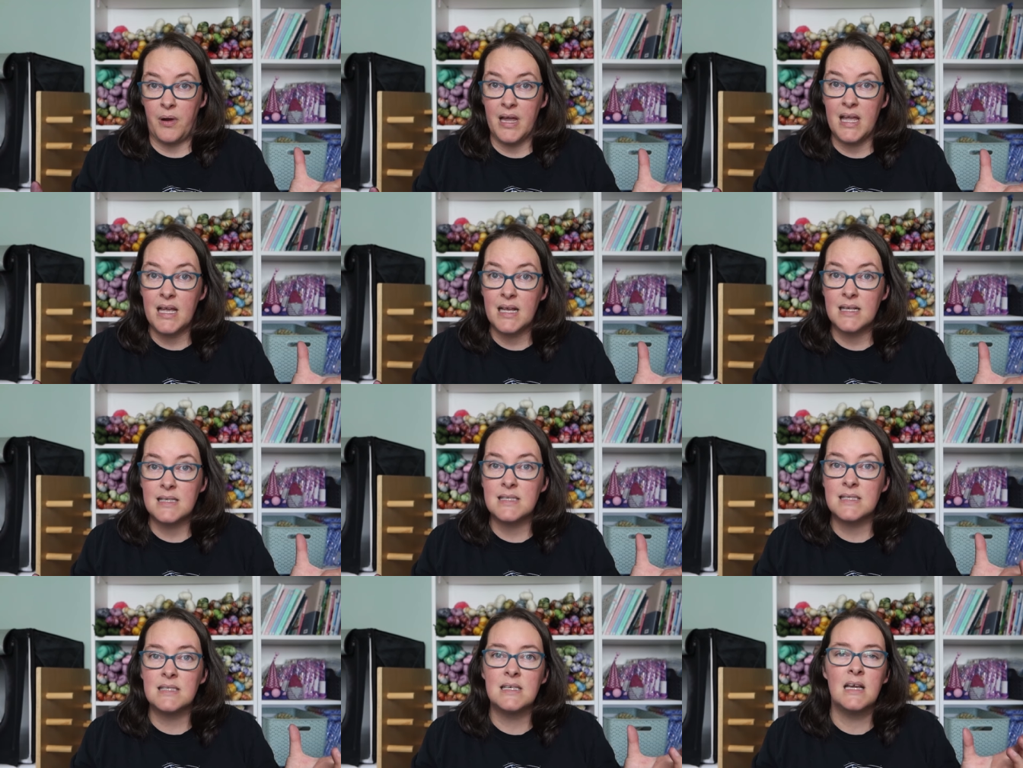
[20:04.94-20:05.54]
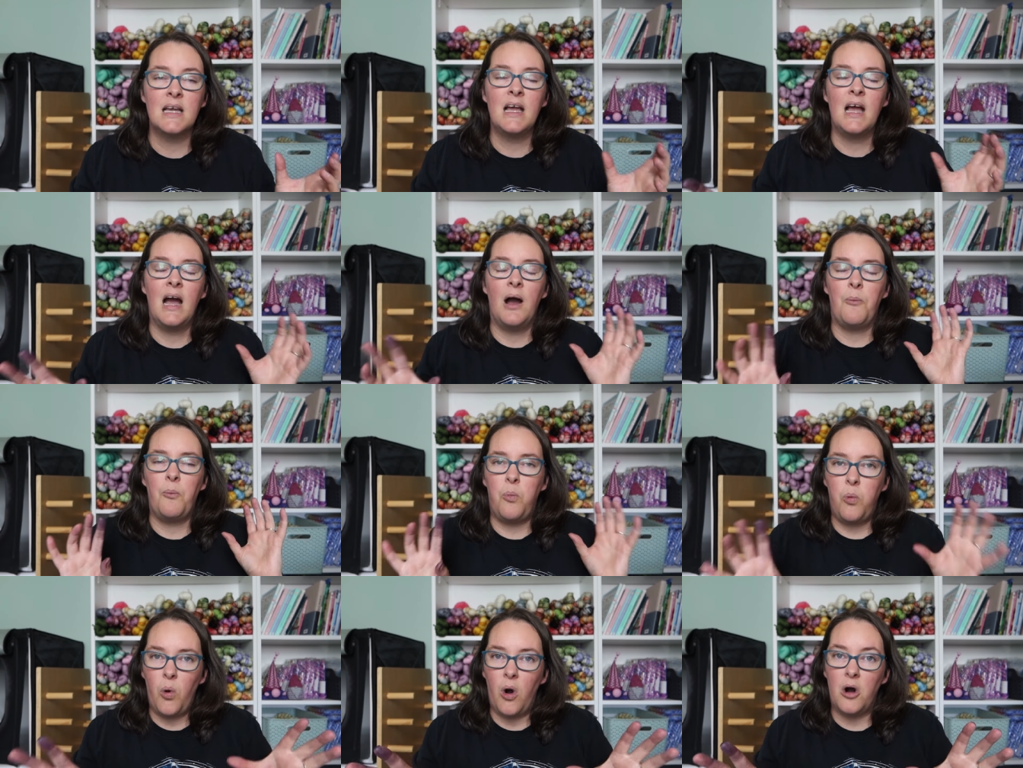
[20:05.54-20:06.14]
weeks?
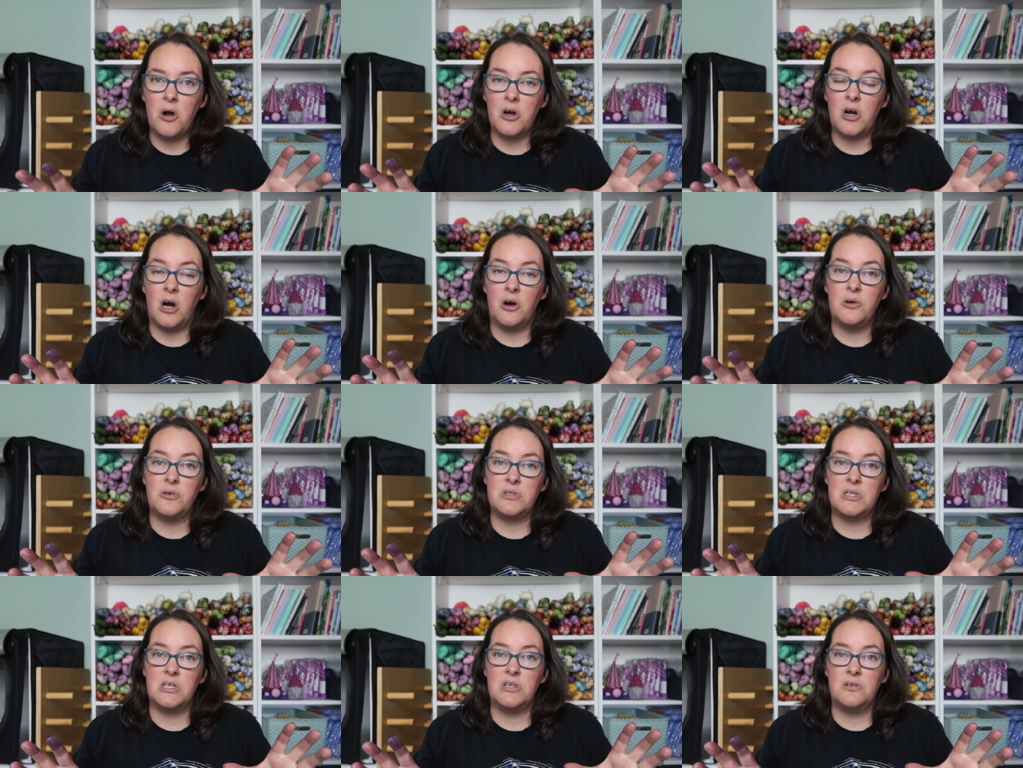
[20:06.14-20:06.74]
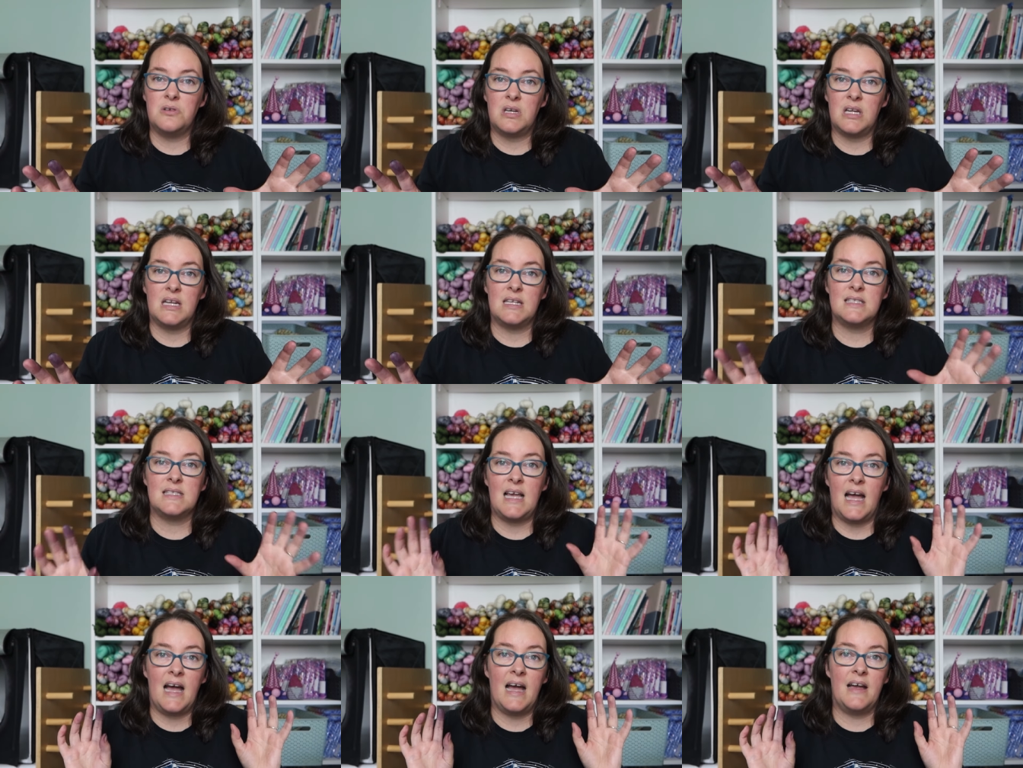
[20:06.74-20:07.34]
What goals are you going
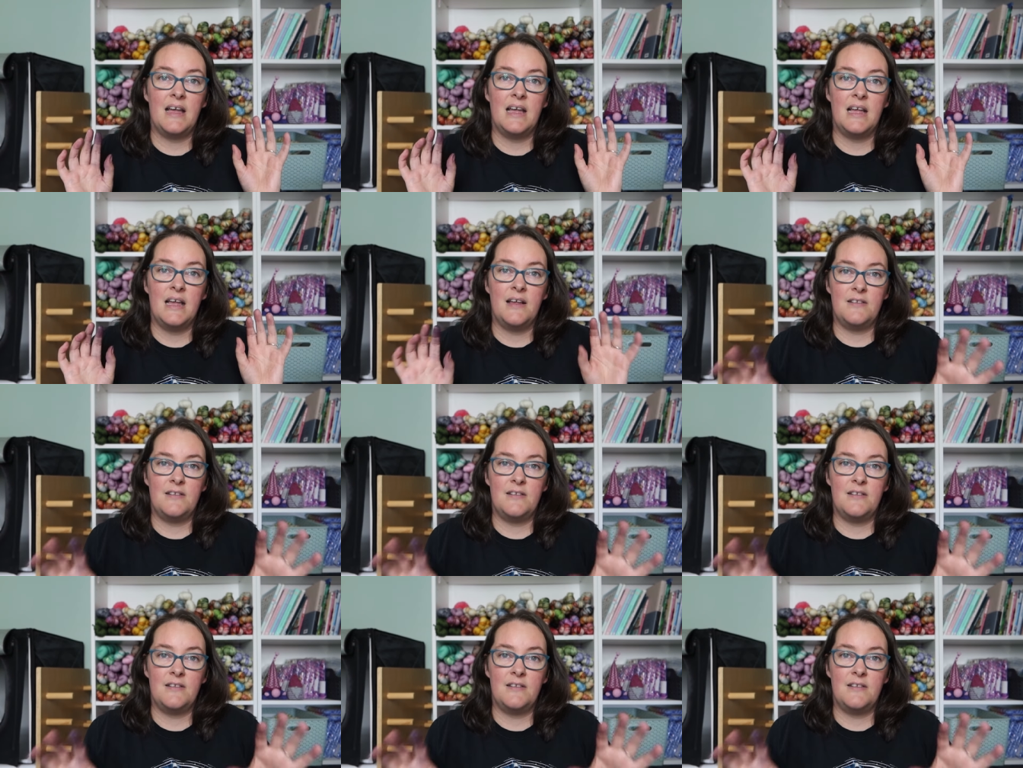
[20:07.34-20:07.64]
to set